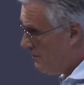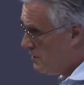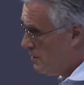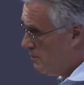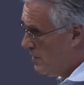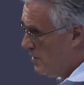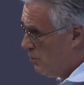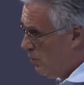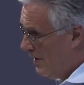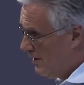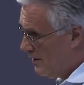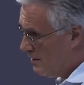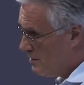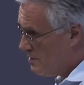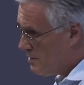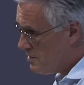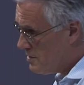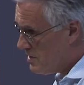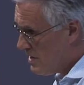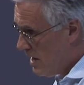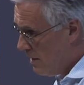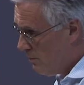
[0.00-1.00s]
to be willing to
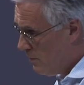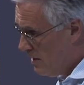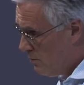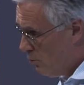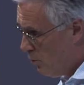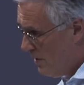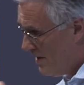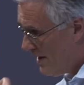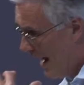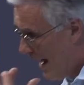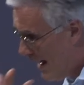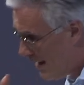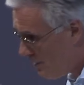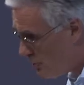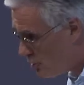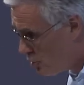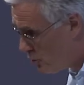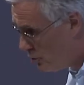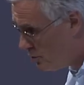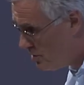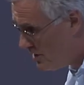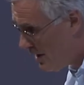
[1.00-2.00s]
step in with
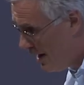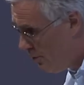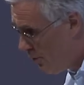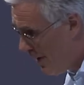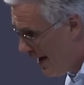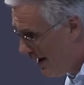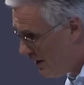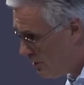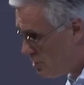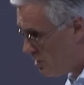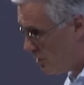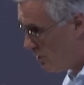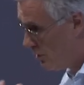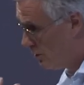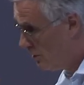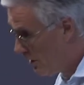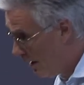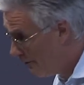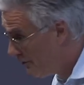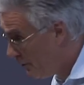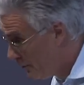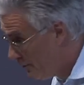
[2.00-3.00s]
actual direct
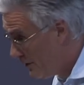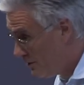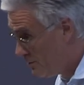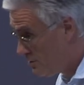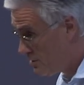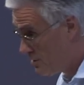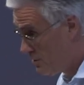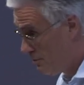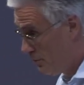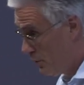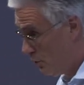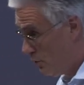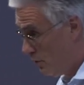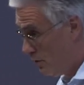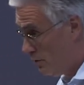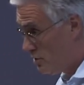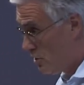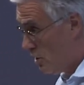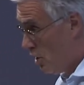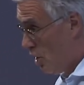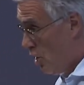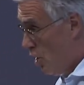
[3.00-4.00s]
government
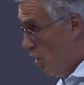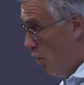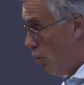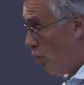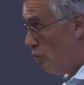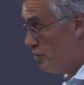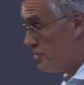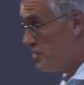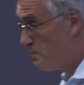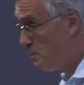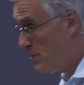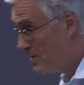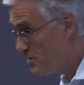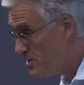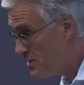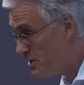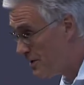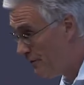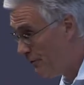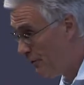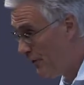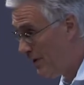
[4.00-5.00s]
support or
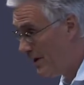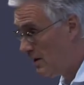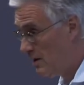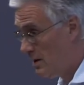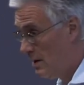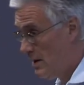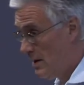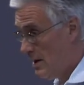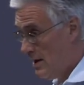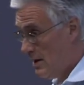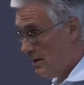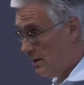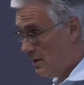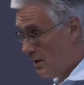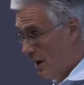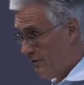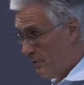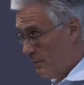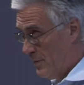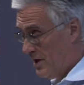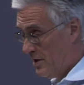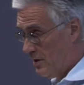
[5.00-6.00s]
specific
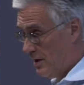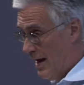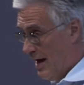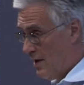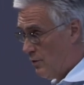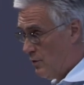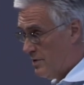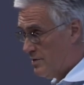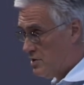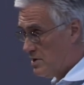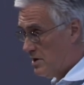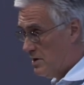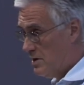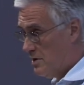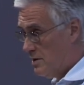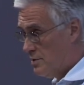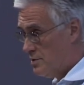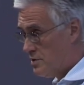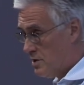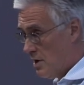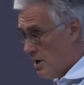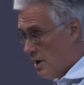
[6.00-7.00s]
government
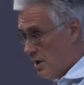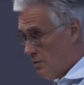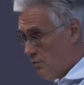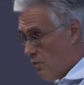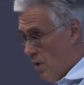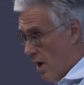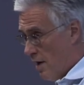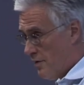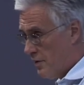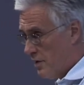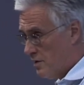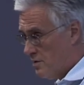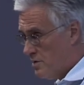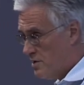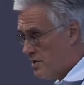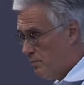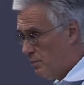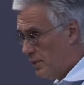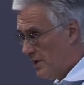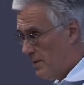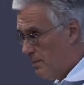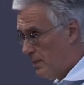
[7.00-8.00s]
guarantees rather than
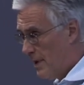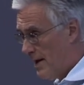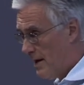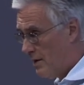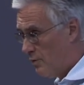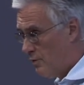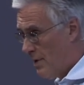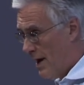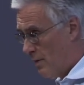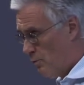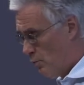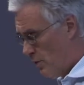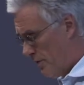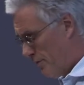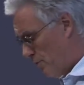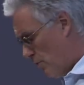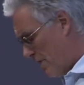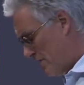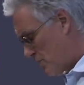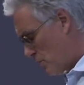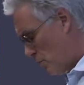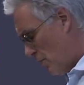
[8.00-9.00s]
simply playing around with the
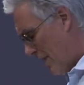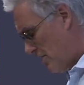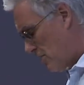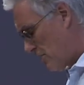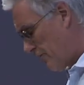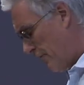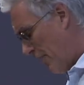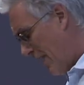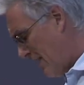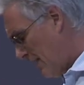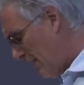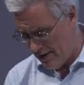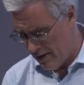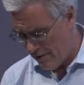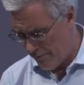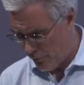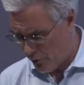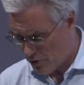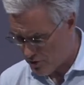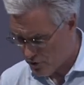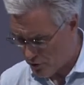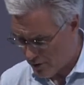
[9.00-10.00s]
risk weights. Finally,
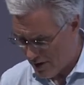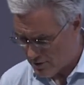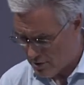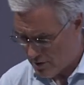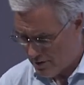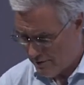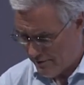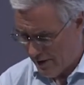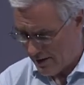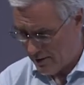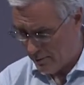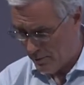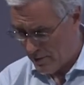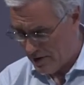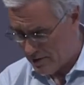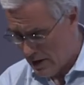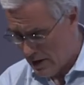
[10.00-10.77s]
infrastructure development.